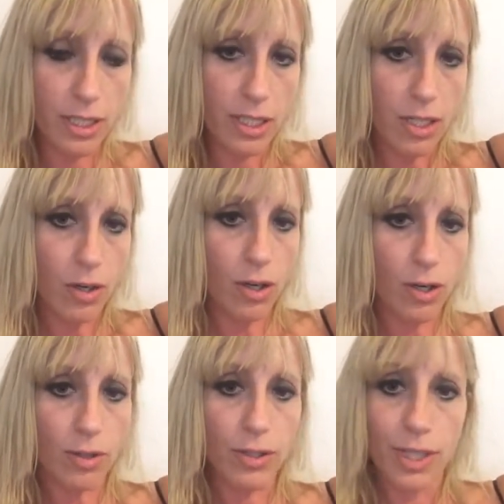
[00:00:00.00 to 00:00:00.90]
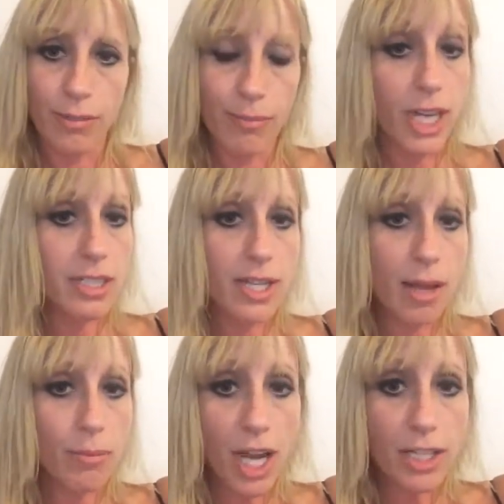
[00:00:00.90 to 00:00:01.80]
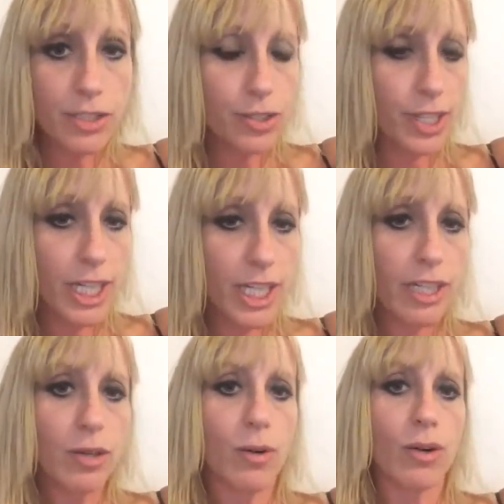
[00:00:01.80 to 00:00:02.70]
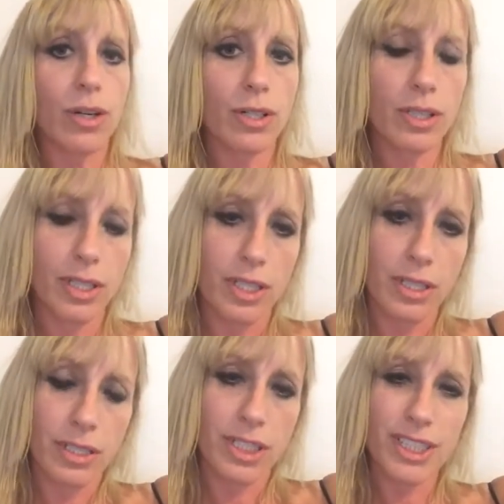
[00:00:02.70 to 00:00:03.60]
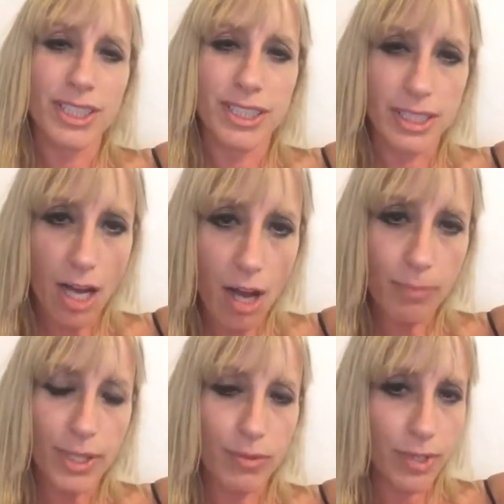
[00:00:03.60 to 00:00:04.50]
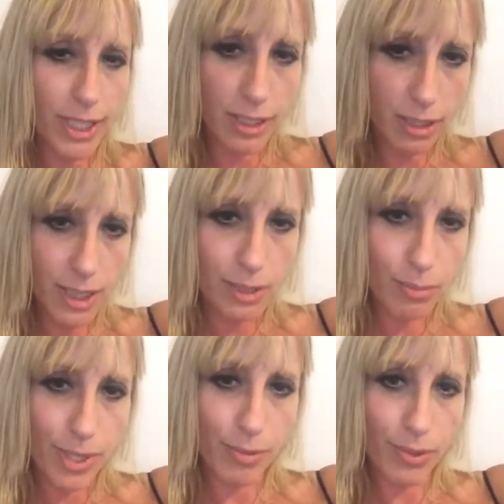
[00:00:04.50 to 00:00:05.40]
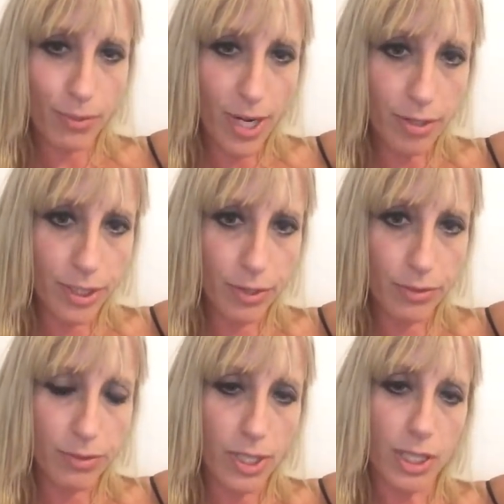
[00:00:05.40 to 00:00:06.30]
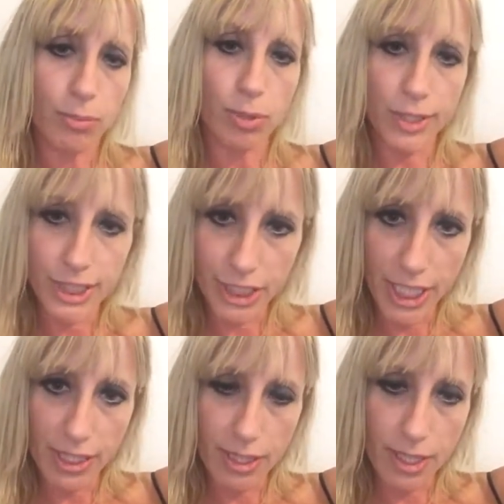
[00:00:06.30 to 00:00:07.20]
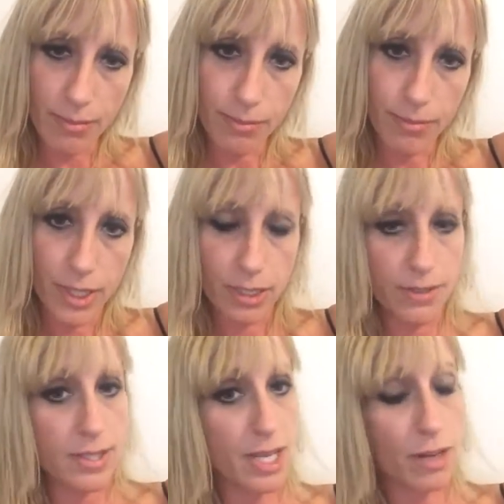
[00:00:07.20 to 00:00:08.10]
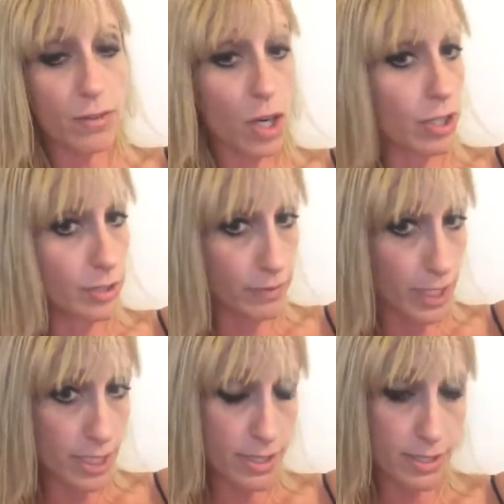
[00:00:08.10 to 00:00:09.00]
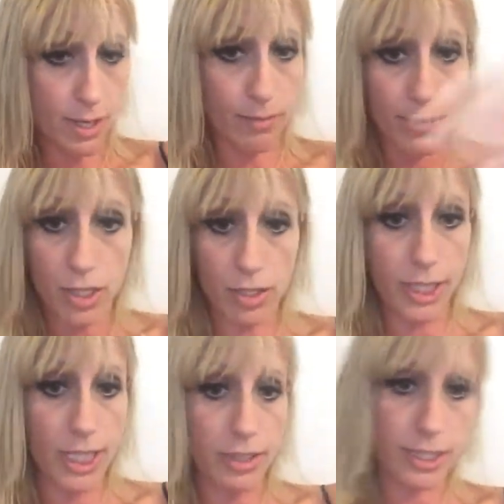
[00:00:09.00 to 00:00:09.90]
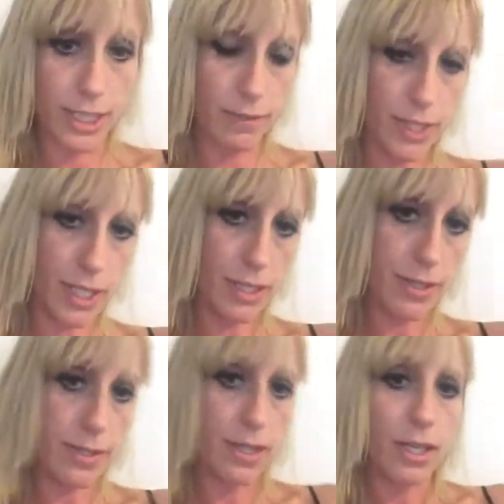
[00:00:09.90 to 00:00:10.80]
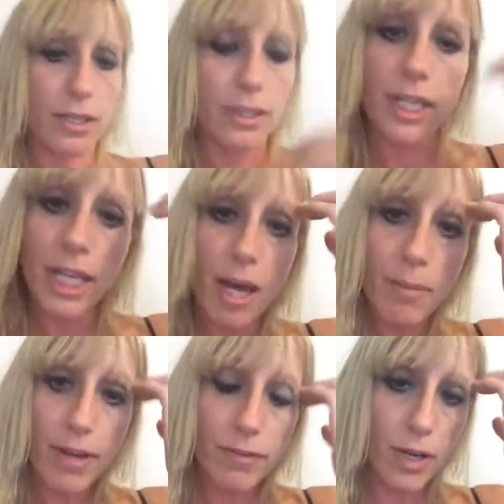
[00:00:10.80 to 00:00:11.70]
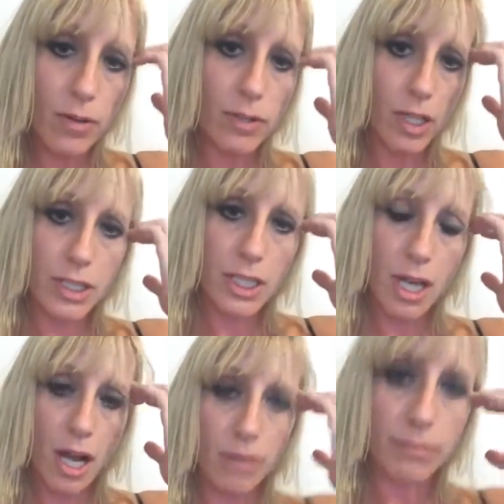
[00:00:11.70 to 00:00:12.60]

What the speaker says: Or meditate by a tree? Or just stop and really look at the people around you and appreciate them? Instead of all of us, I'm totally guilty of this, looking at my phone all the time.